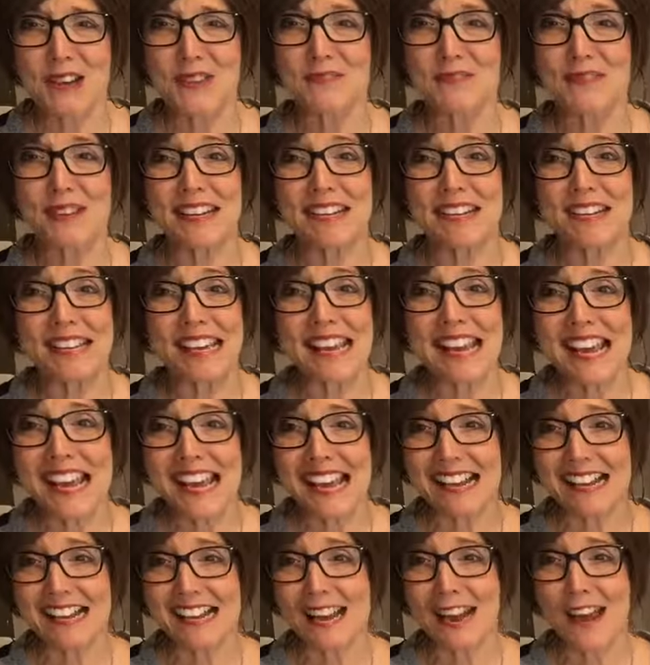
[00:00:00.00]
We
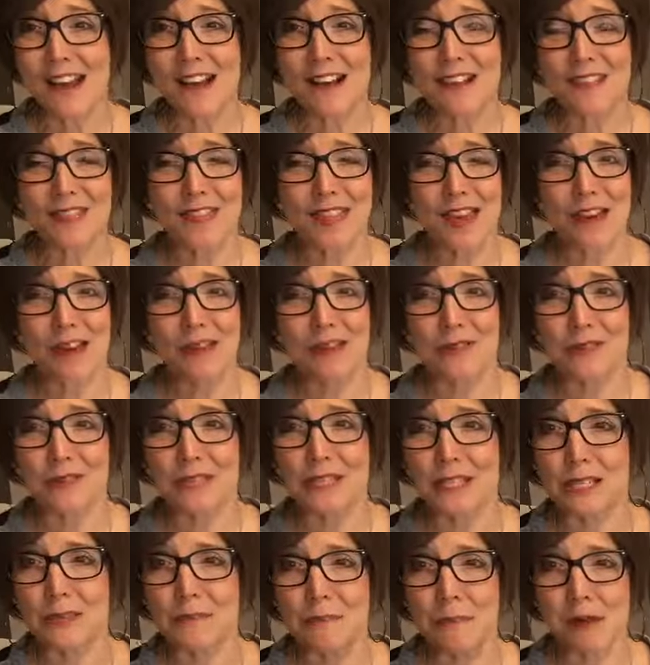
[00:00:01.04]
need
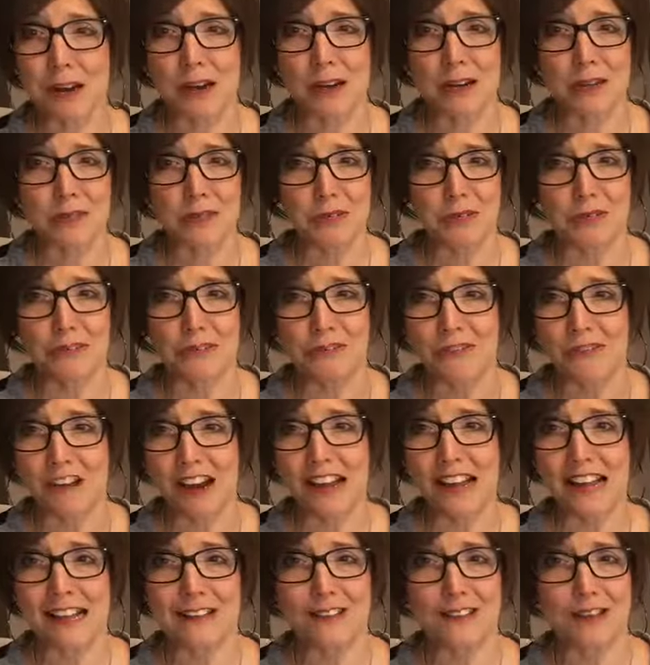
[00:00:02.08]
those spiritual
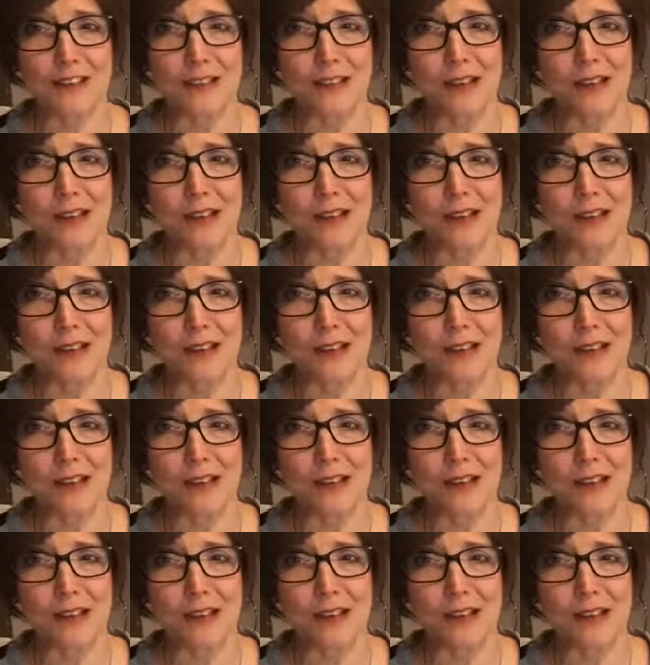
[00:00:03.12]
friends,